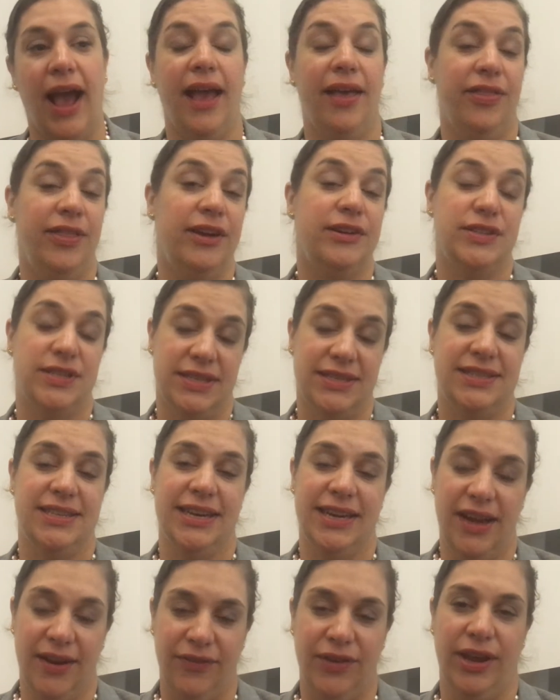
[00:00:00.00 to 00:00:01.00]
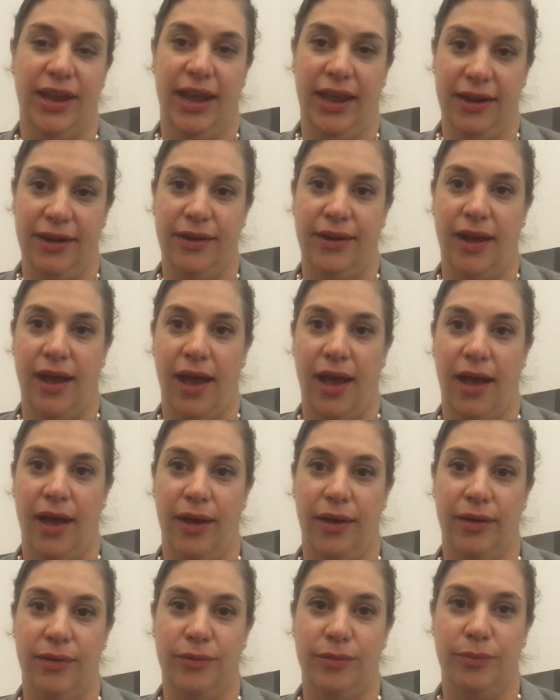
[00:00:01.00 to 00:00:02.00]
there's a significant
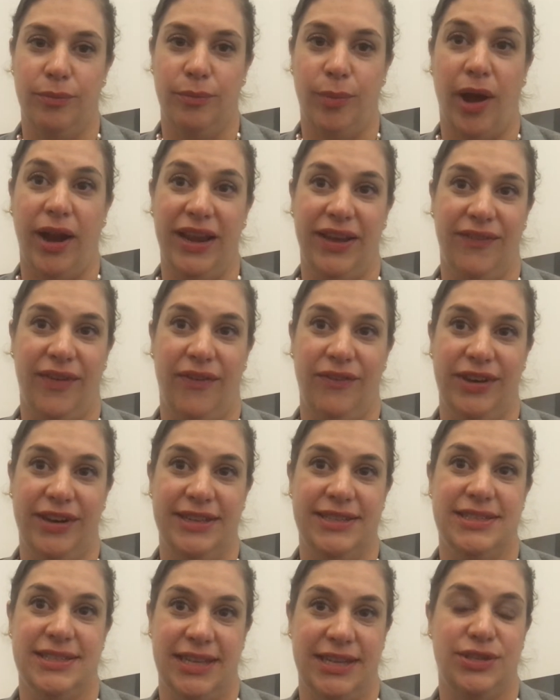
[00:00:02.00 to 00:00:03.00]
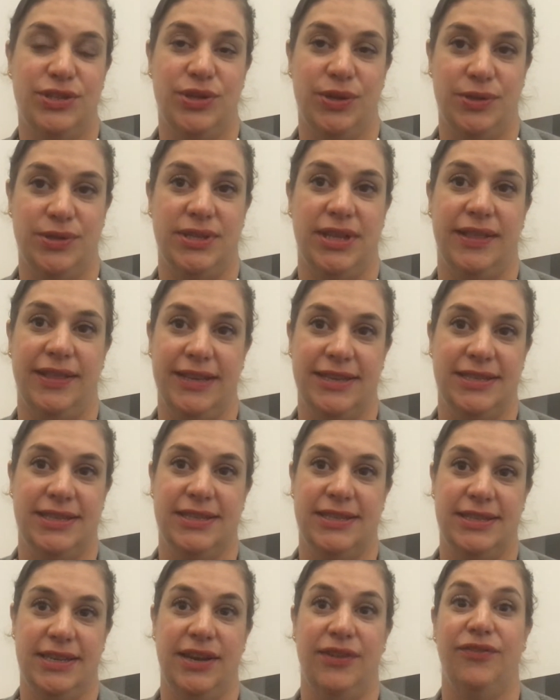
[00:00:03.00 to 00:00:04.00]
body of evidence that shows that this
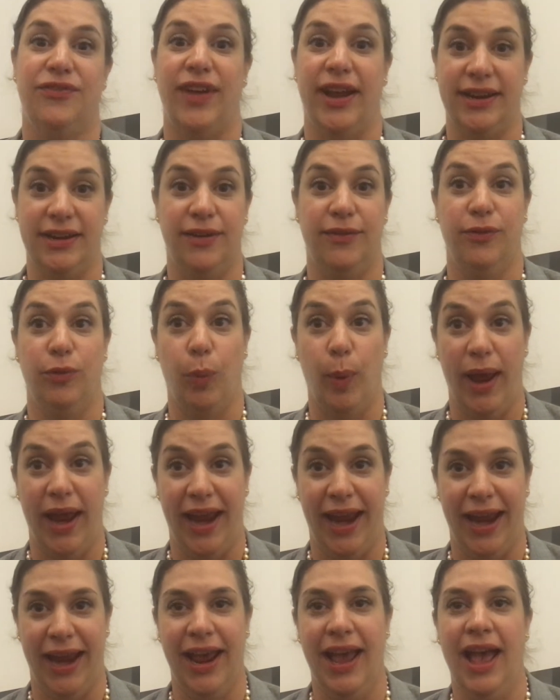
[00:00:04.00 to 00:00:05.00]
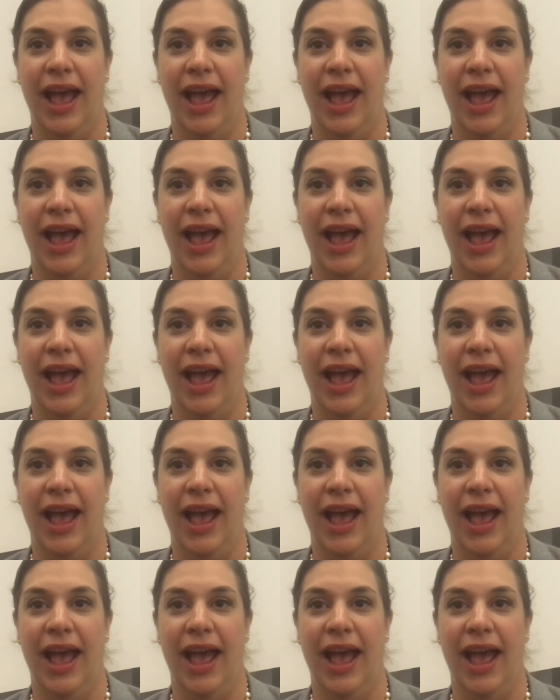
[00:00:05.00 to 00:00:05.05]
is an effective way